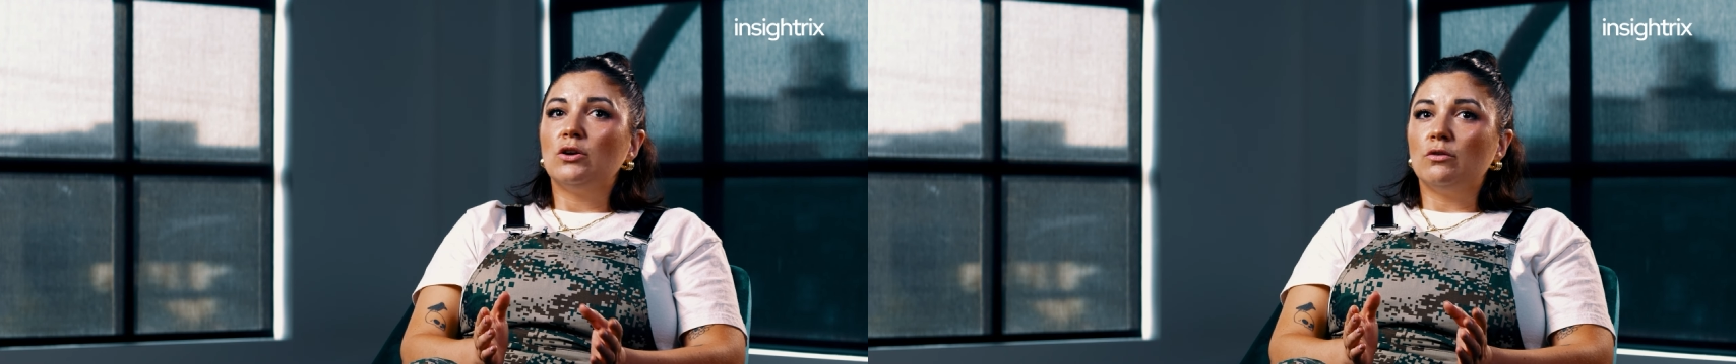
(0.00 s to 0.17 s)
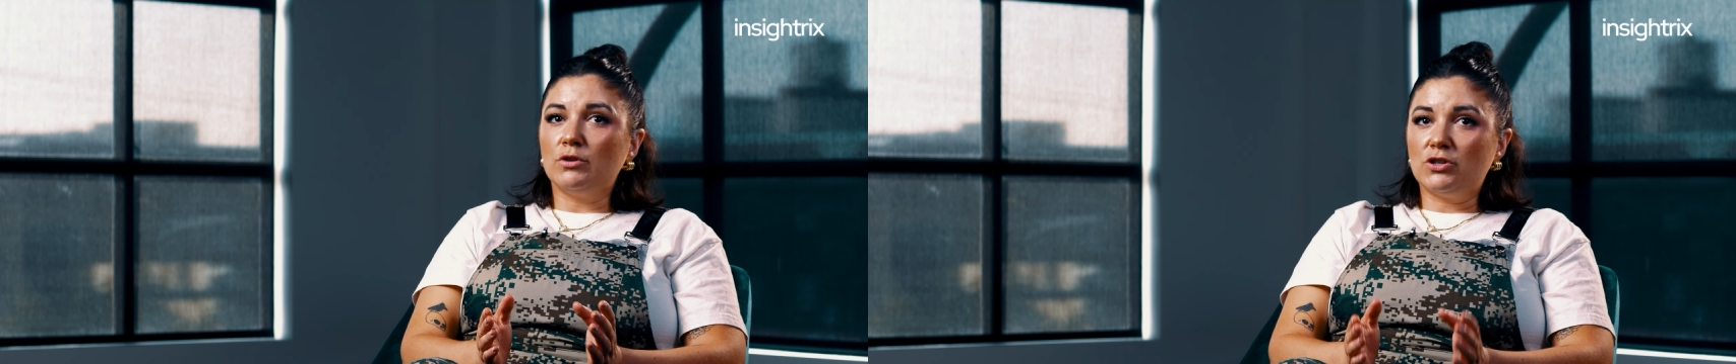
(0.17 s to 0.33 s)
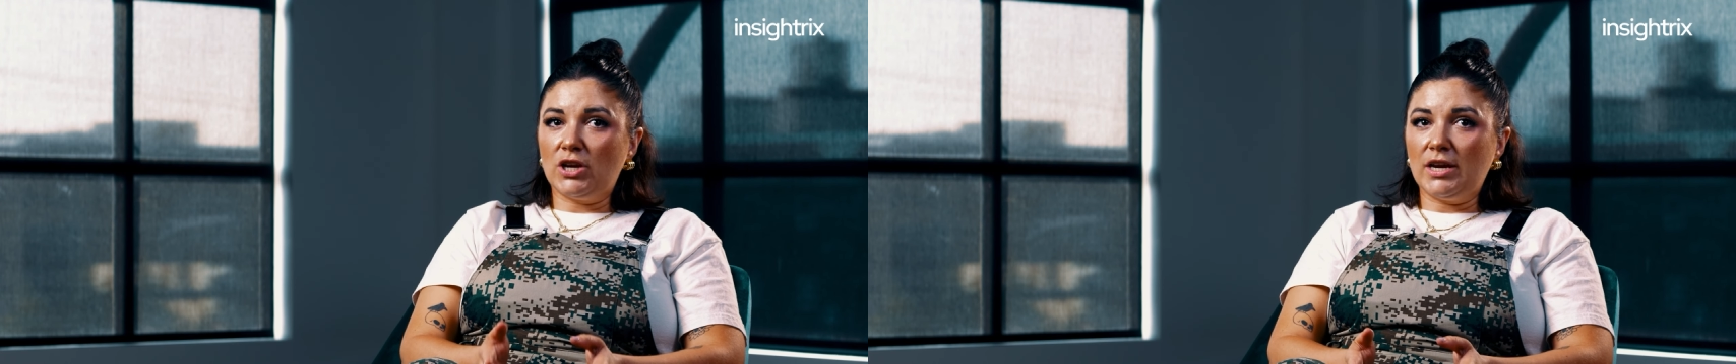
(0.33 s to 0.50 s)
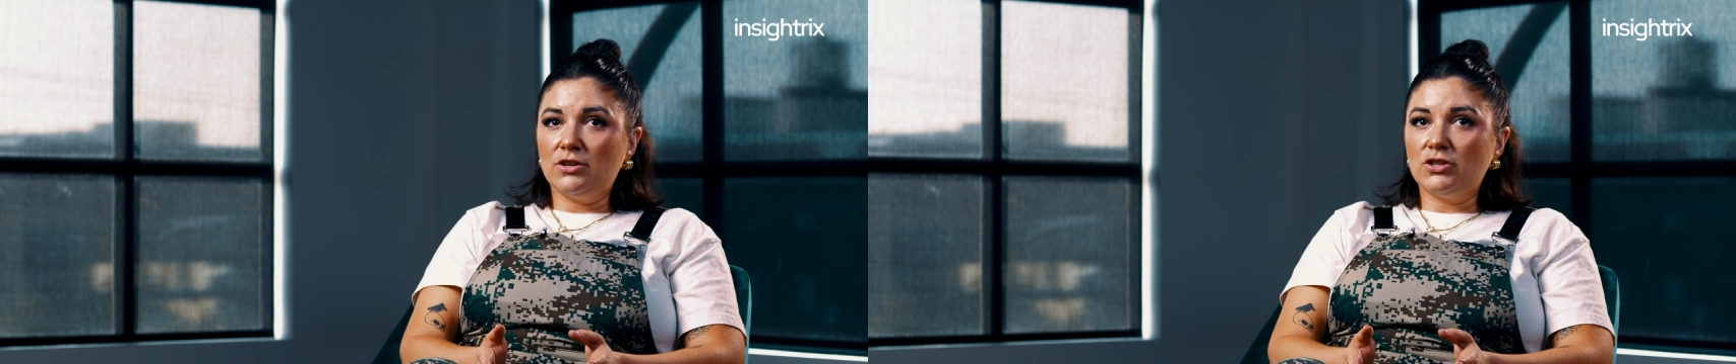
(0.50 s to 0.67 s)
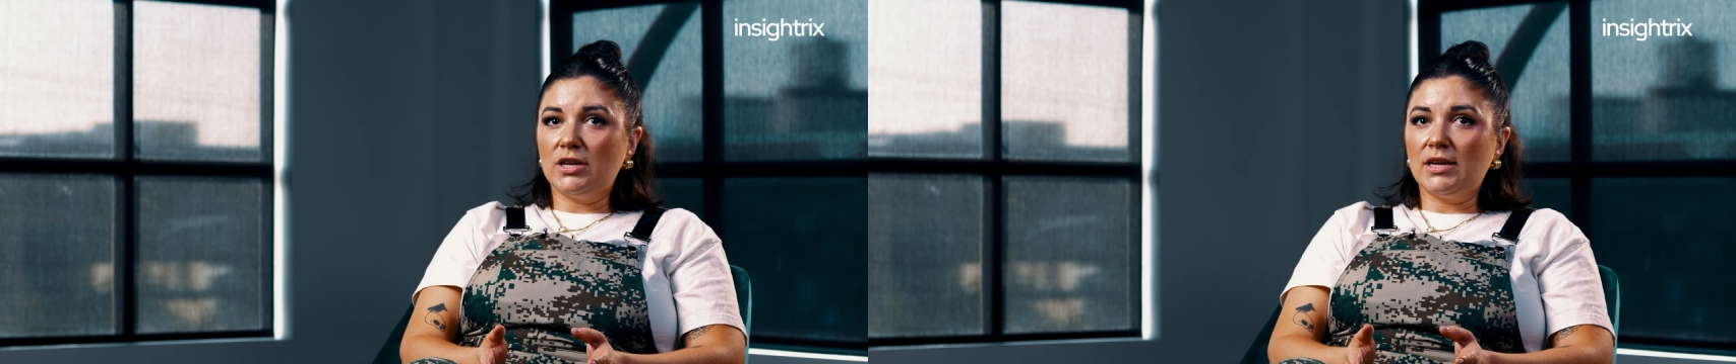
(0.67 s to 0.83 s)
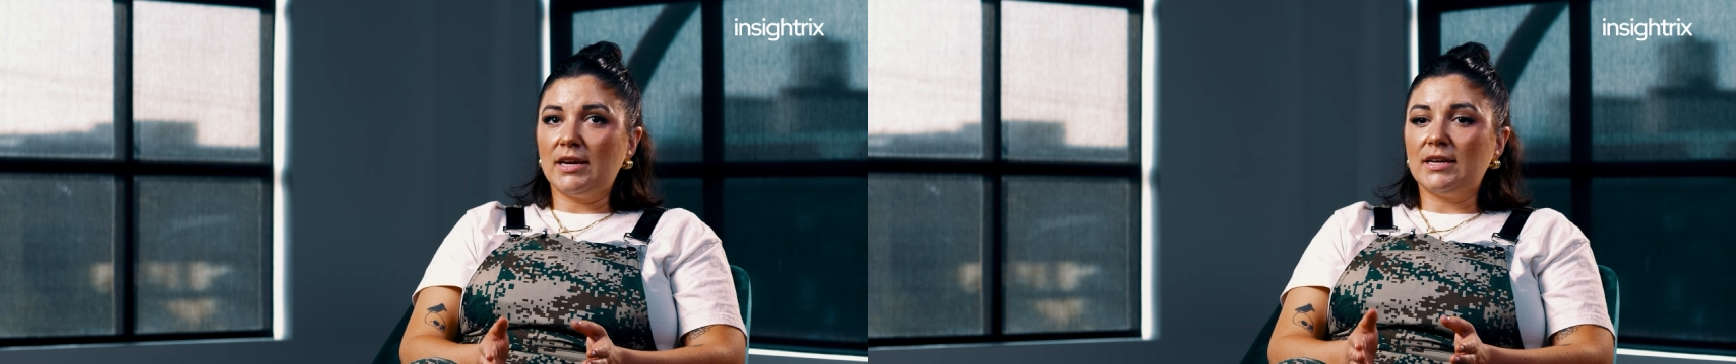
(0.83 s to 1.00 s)
we're
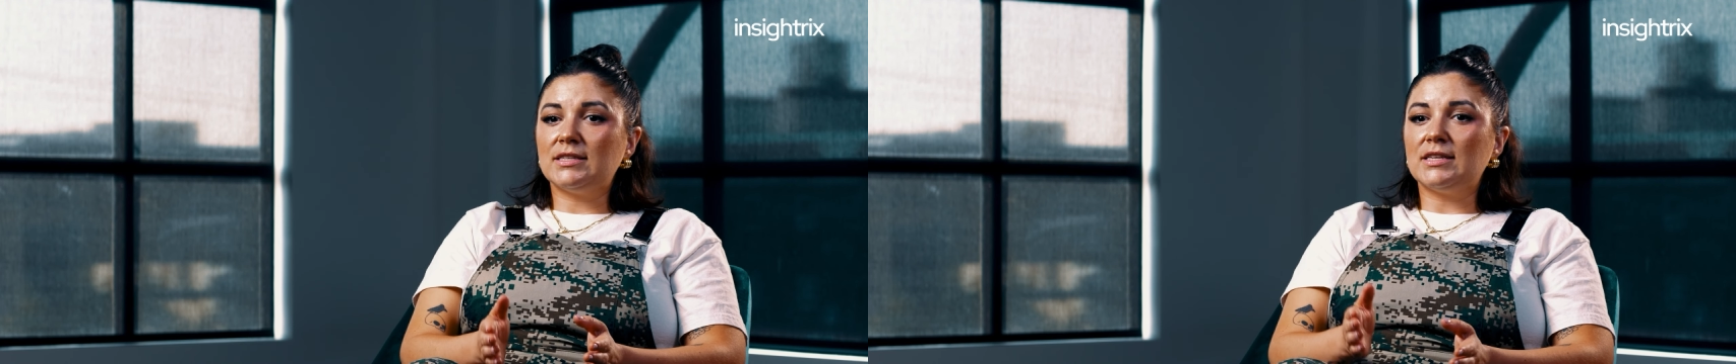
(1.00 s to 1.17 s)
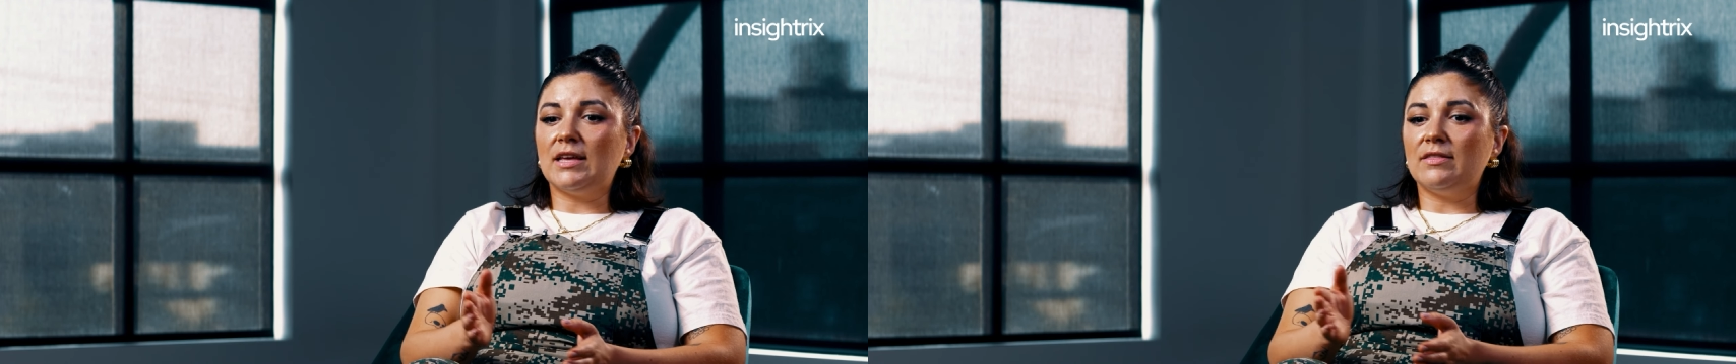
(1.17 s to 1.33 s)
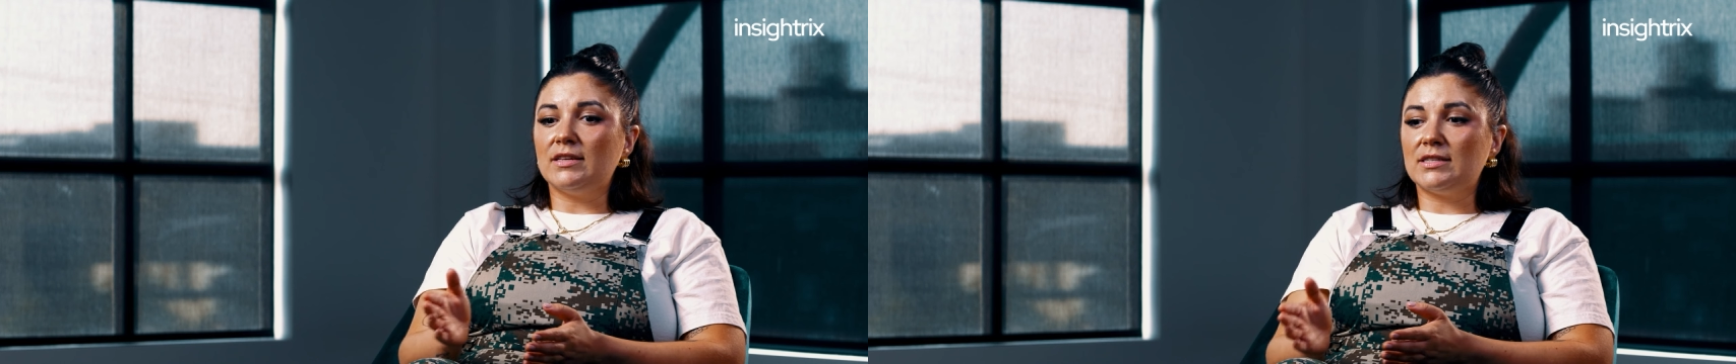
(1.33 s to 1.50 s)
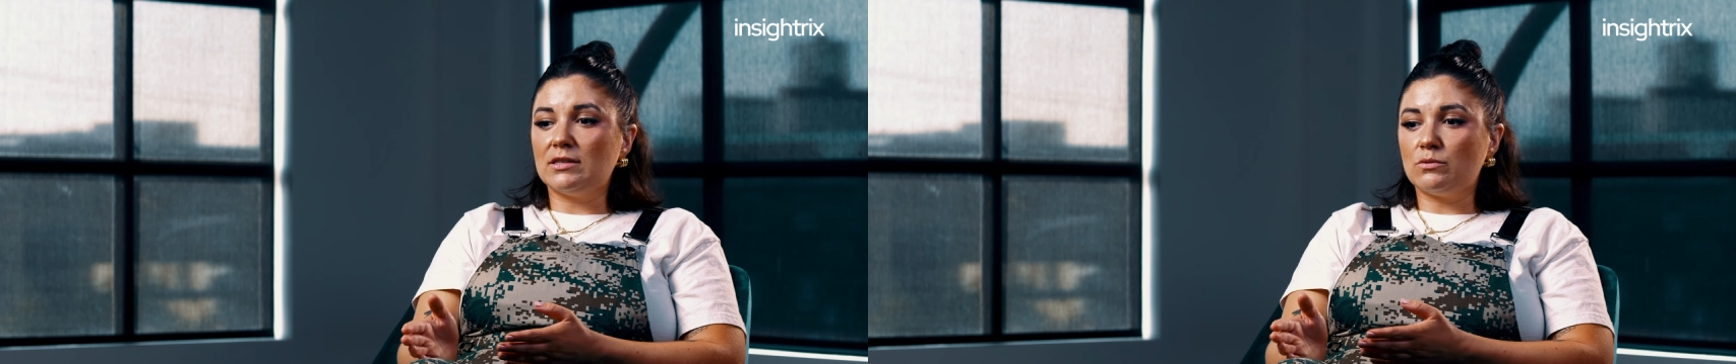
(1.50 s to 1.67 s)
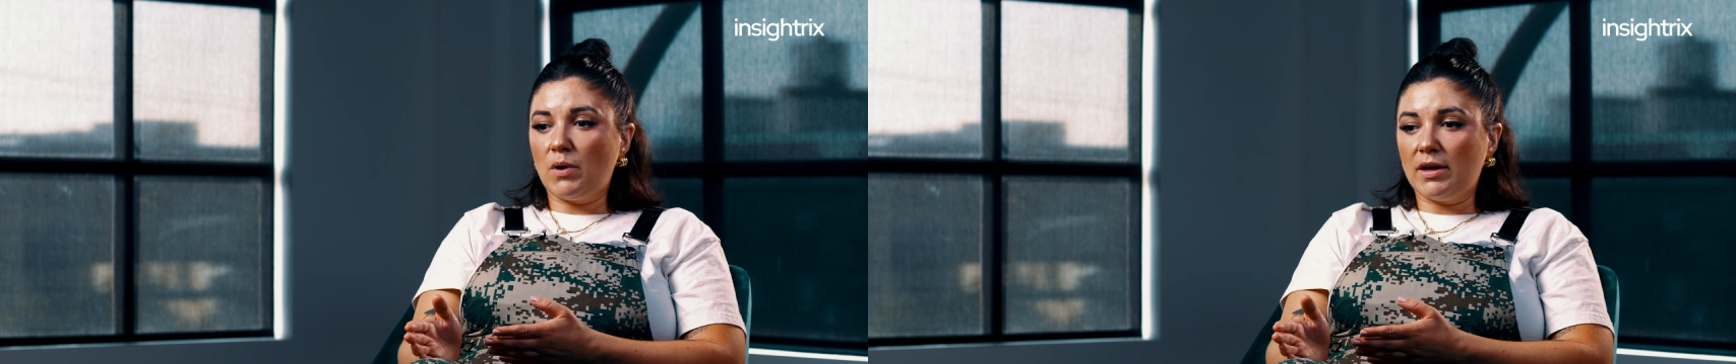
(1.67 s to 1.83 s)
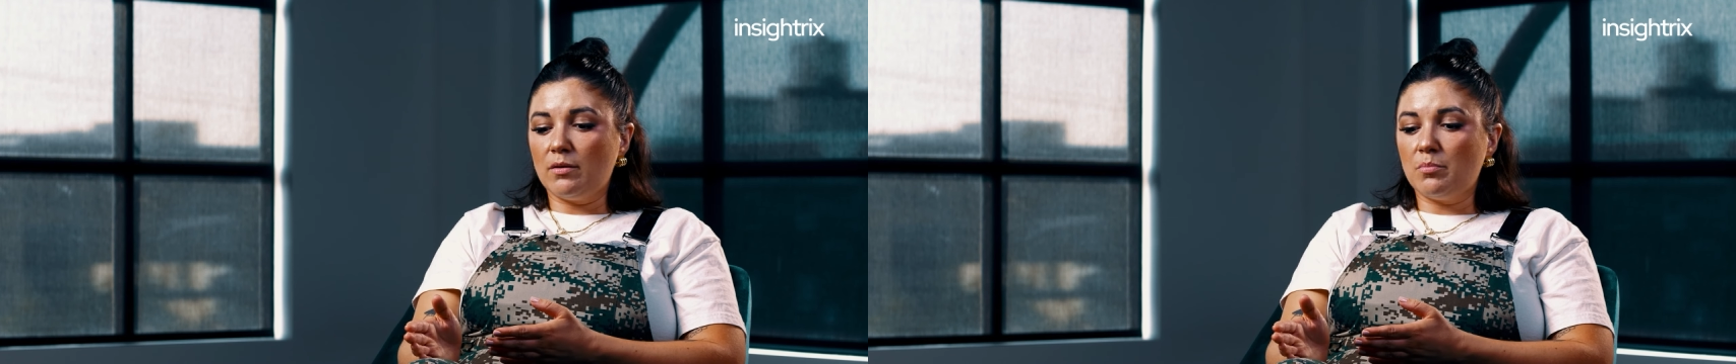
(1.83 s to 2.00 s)
changing it, and this
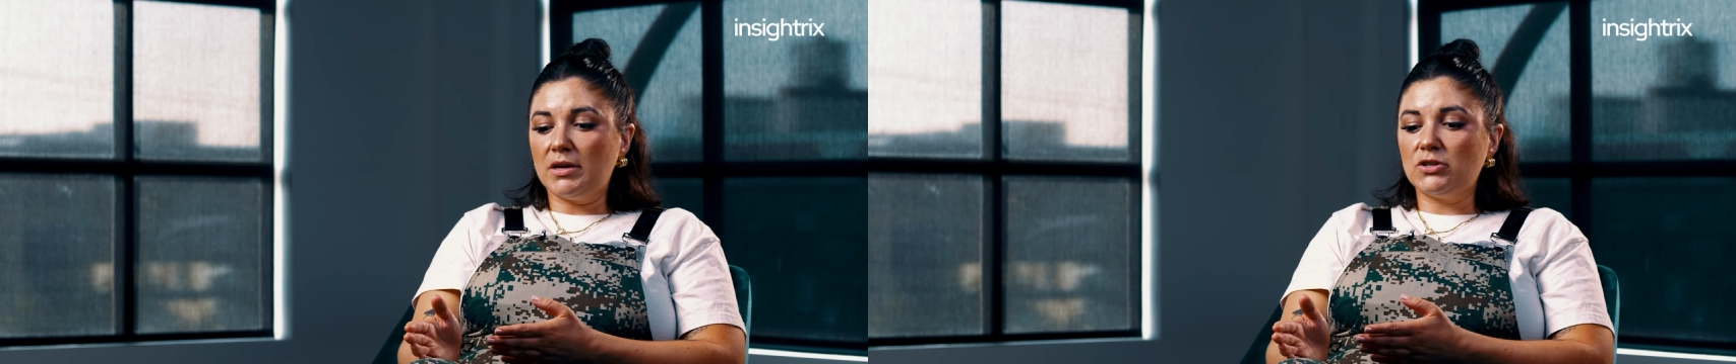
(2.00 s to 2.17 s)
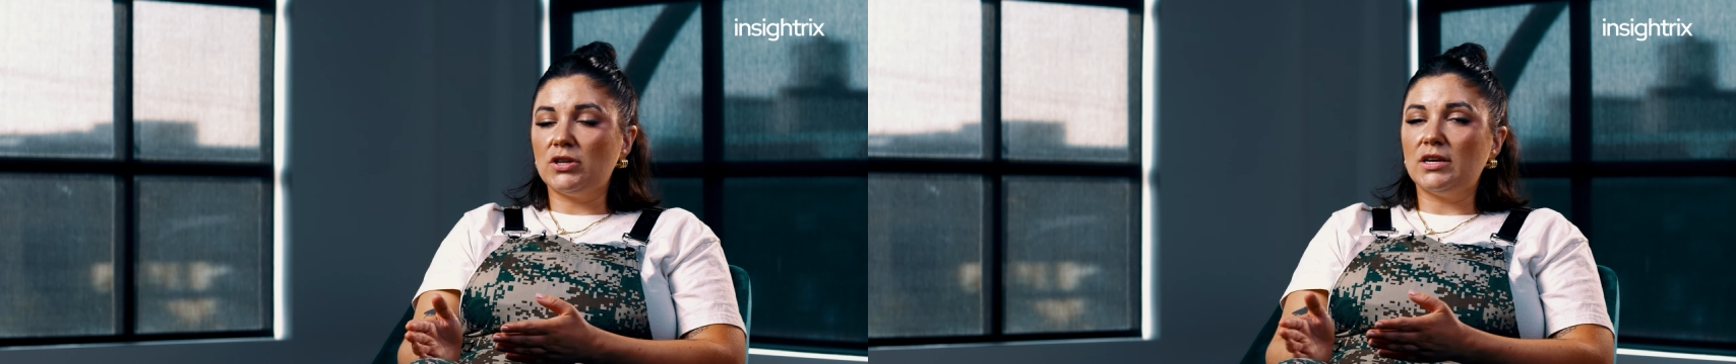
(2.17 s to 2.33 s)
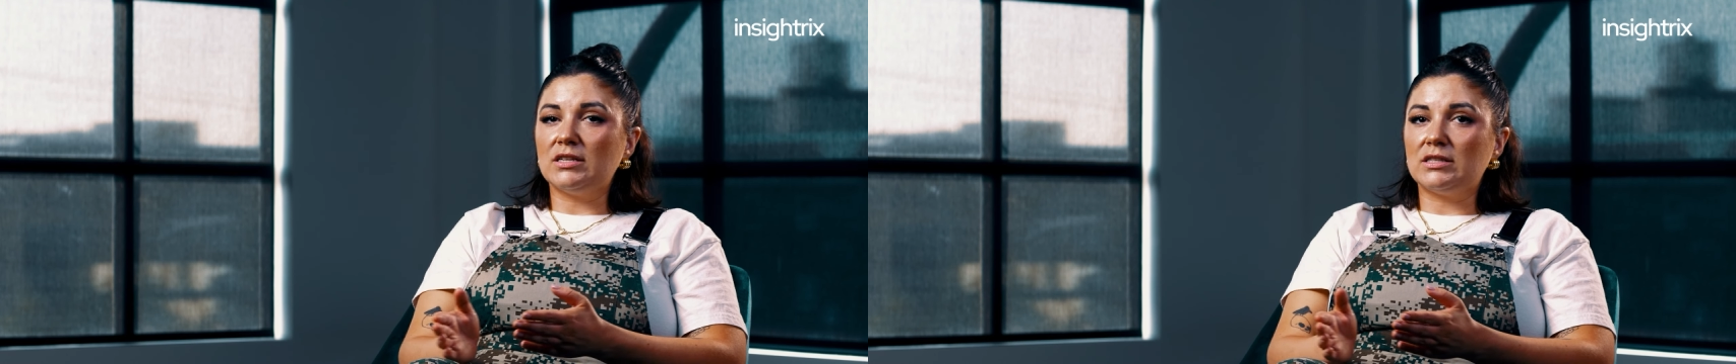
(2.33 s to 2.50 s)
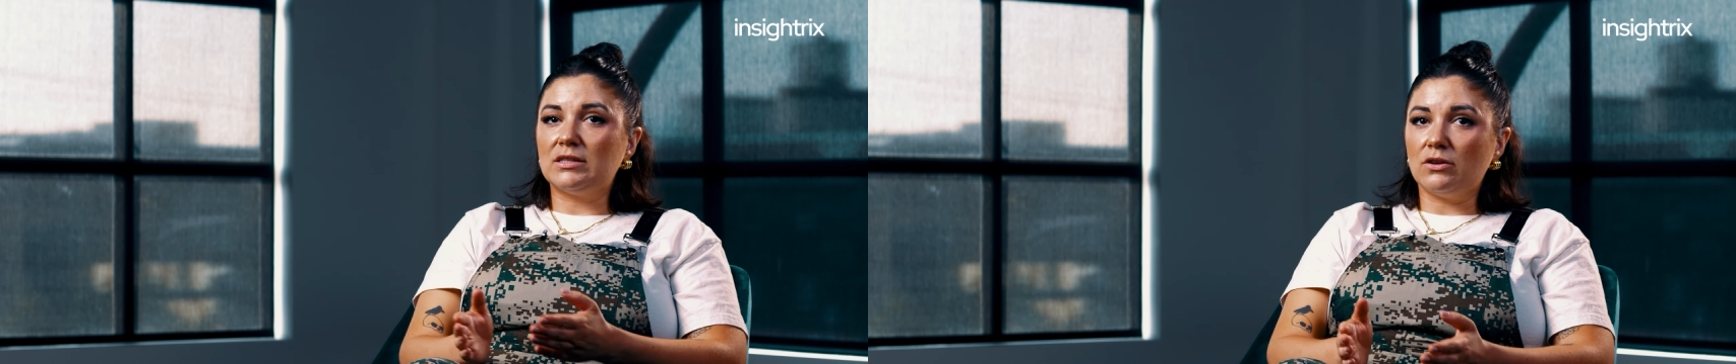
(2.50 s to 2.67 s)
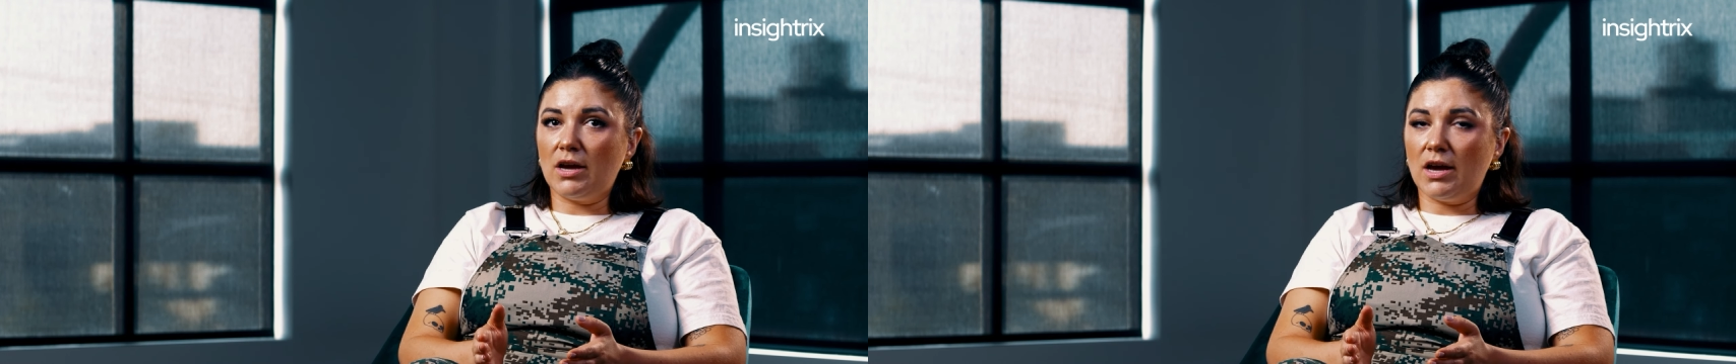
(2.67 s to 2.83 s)
is why the budget is